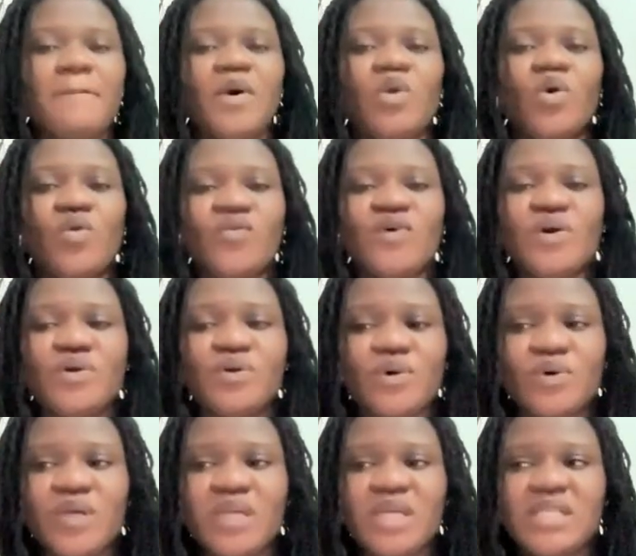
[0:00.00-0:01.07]
but
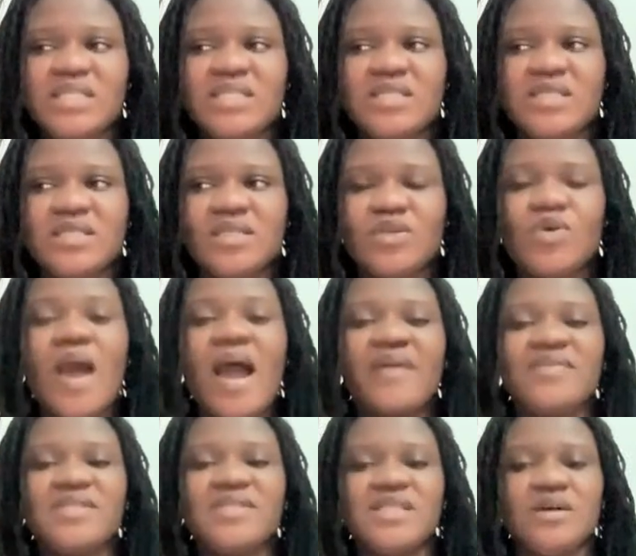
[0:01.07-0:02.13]
overall, you
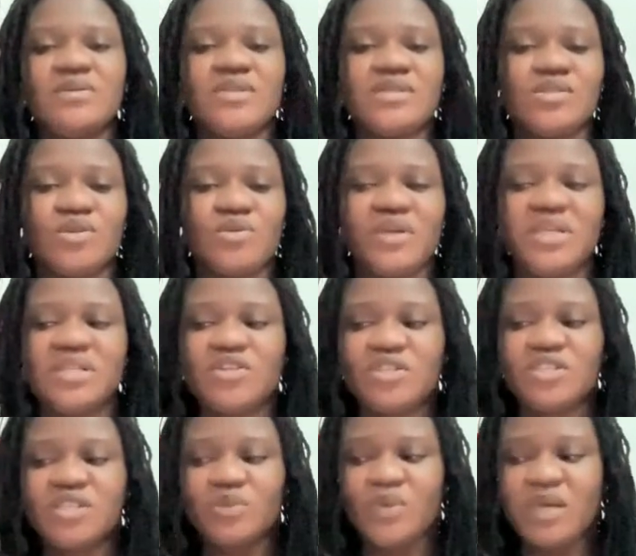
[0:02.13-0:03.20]
have to tell the story in
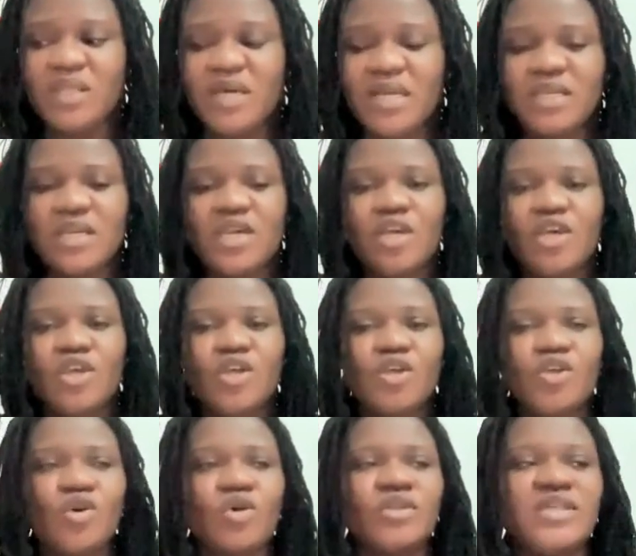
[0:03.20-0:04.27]
such a way that
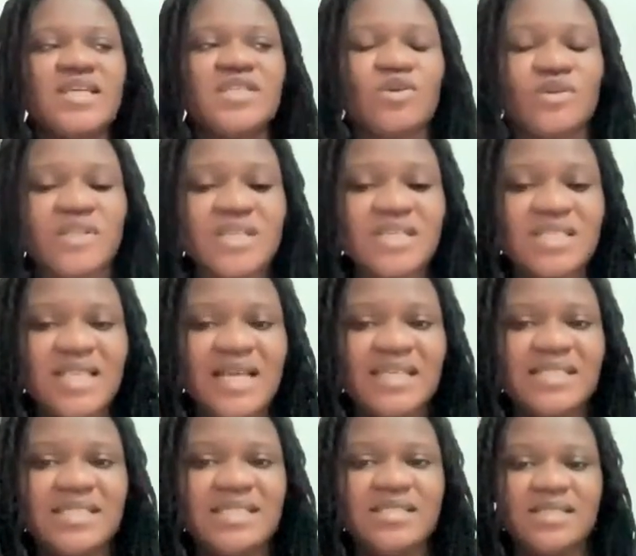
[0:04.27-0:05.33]
your audience
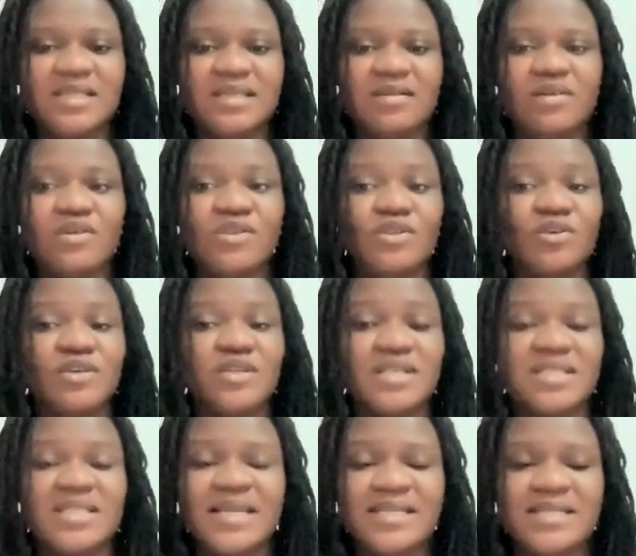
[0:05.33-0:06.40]
understands it,
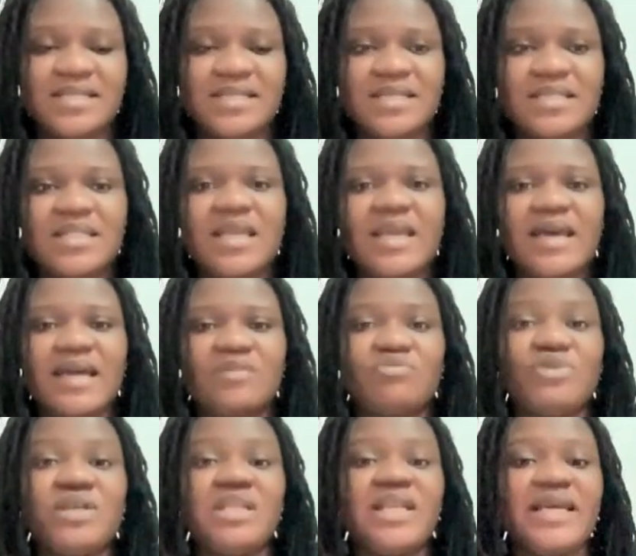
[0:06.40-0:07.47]
they
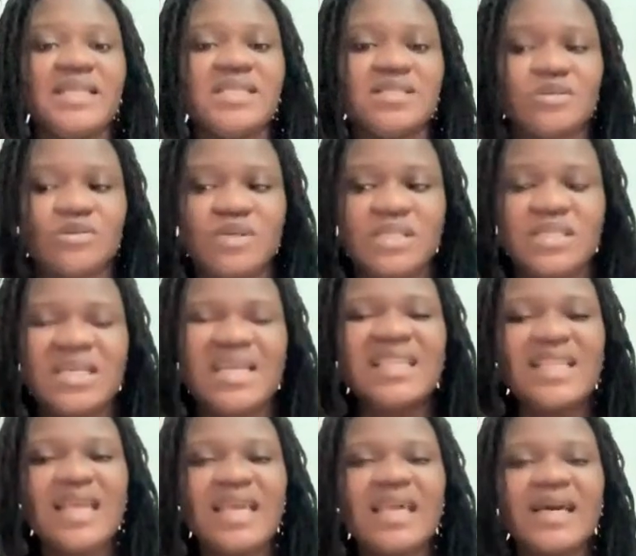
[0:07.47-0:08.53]
can relate to it,
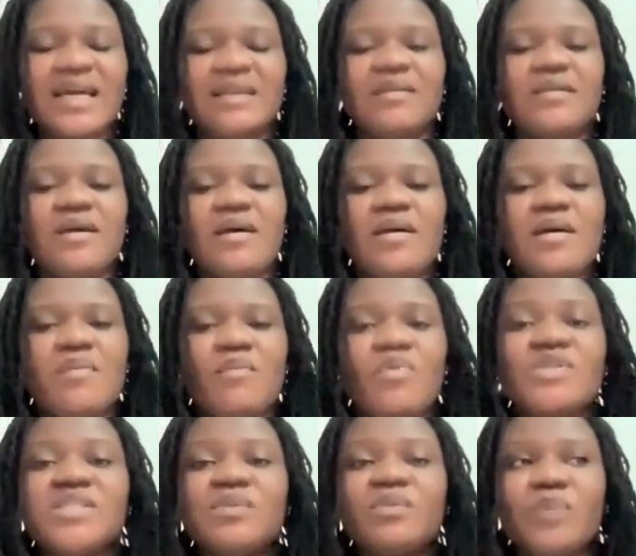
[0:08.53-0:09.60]
and they can,
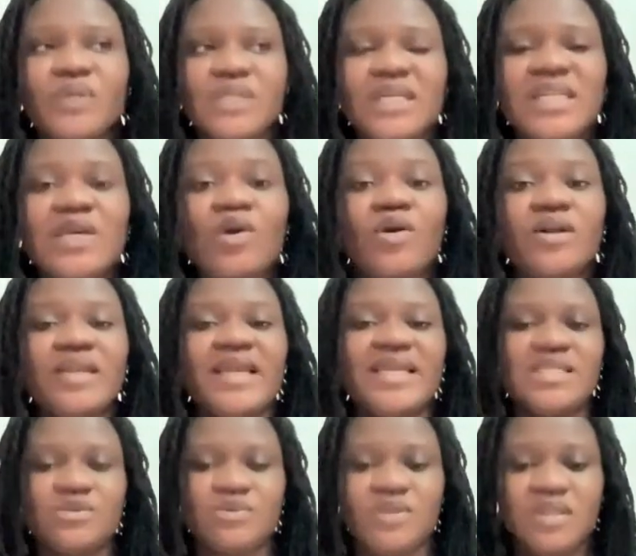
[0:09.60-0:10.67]
most importantly,
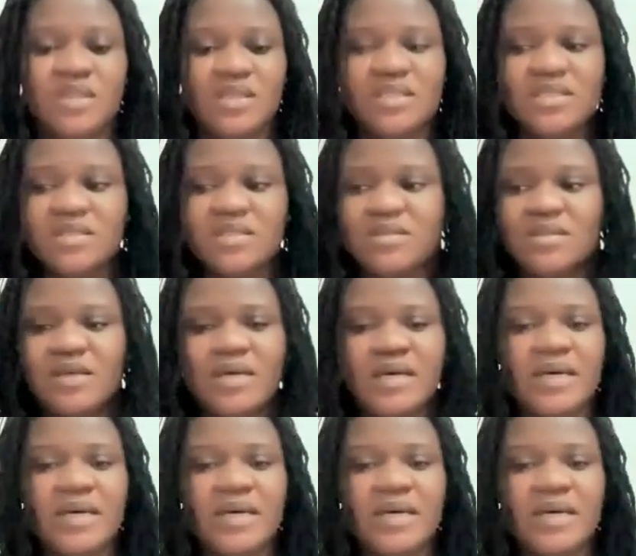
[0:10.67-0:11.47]
connect with it.